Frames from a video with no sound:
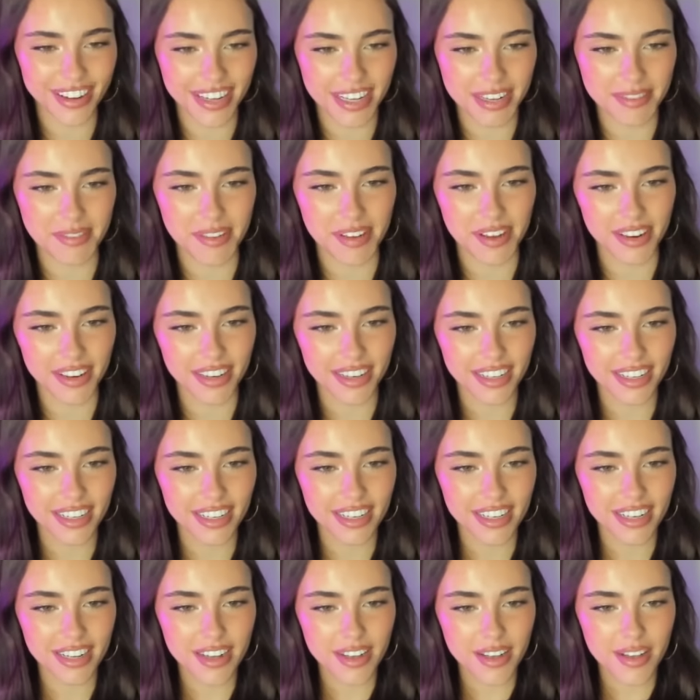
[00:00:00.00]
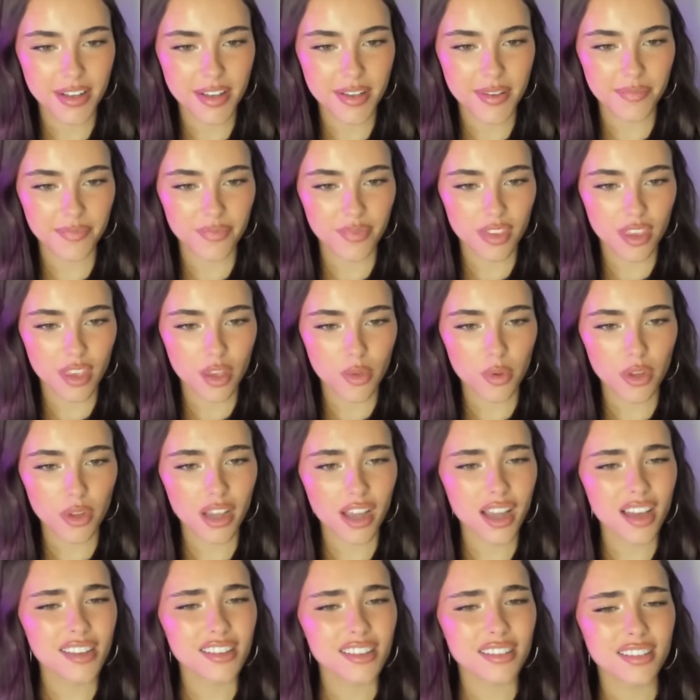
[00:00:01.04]
about. What
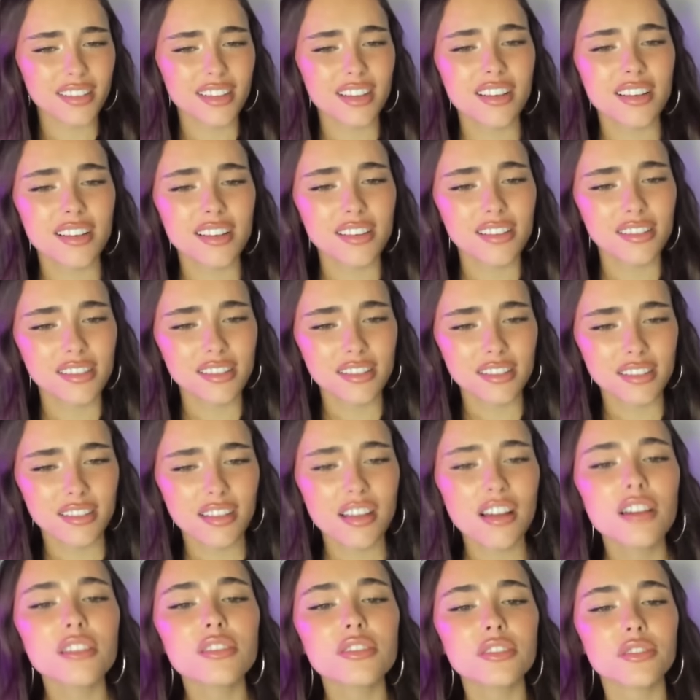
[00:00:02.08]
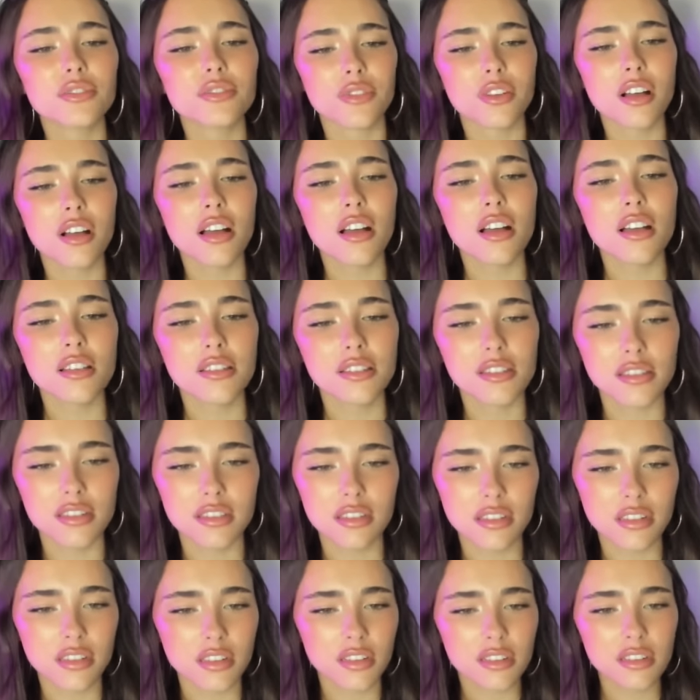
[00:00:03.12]
kind of dad eats his daughter's fries and
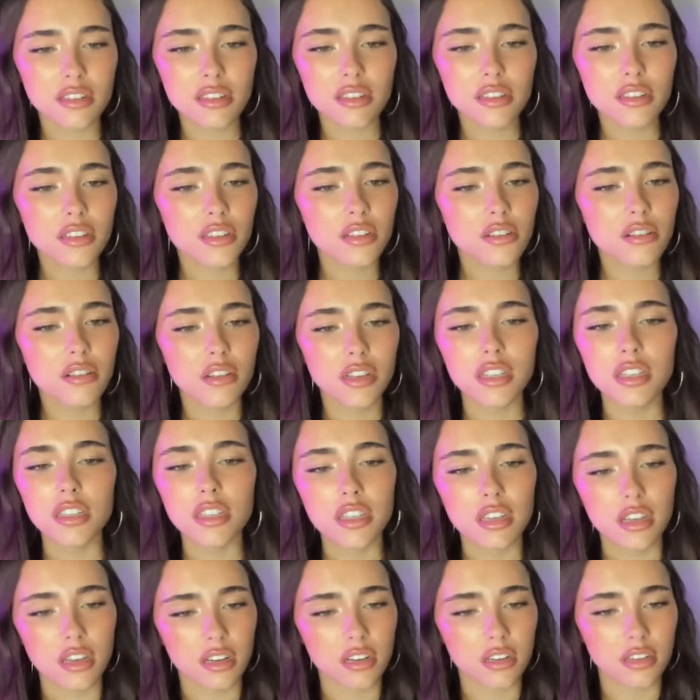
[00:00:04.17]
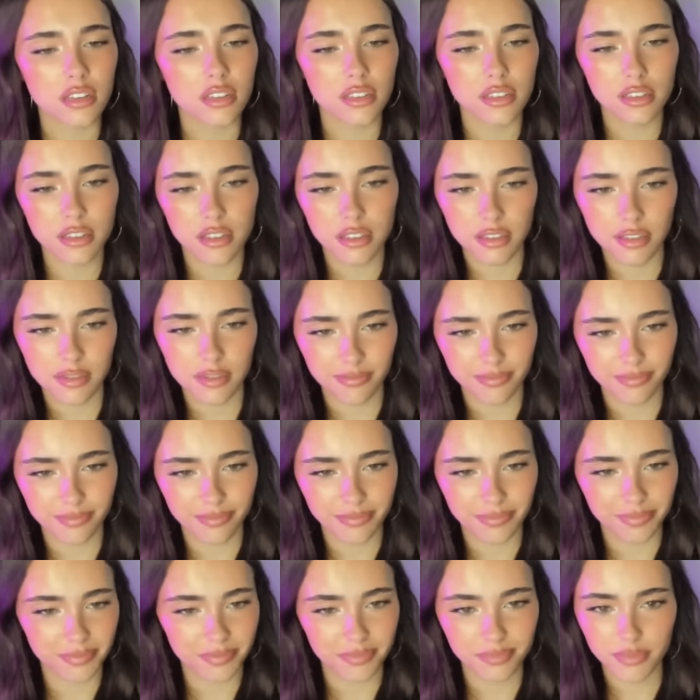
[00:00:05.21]
doesn't look her in the eyes?
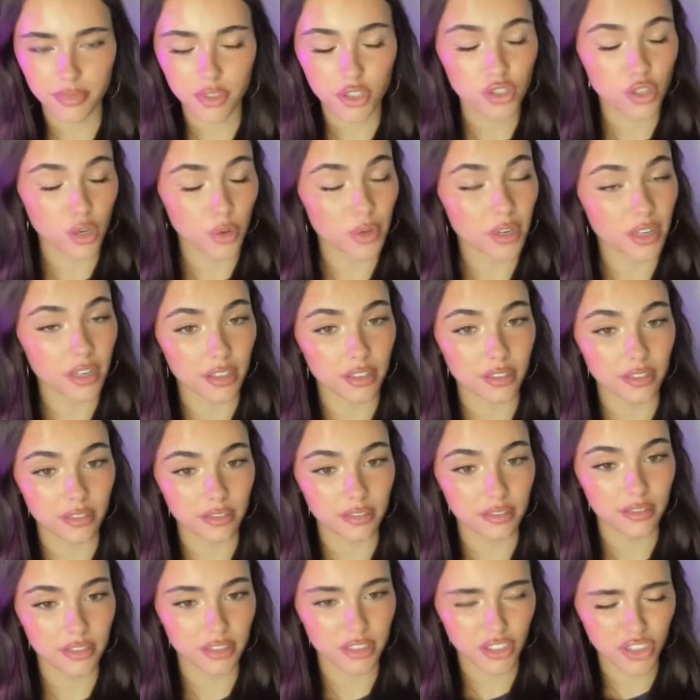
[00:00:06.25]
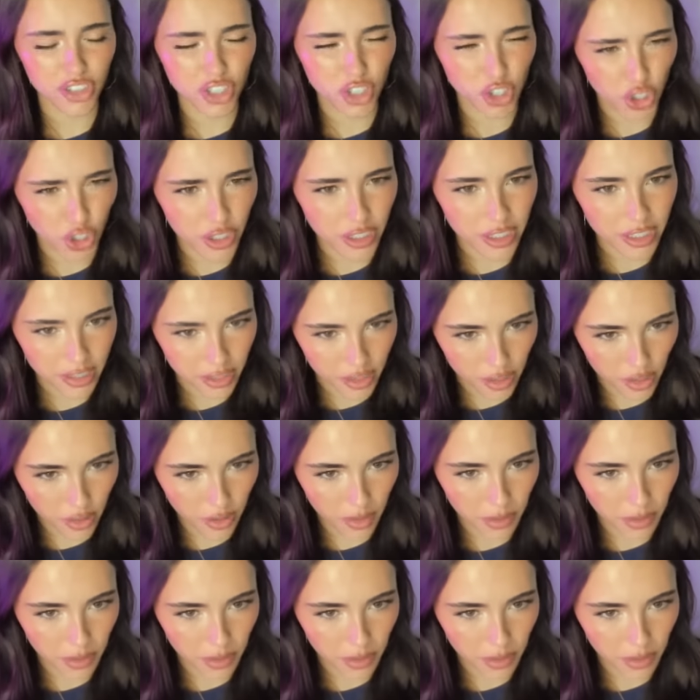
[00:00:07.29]
So good. Such a good song.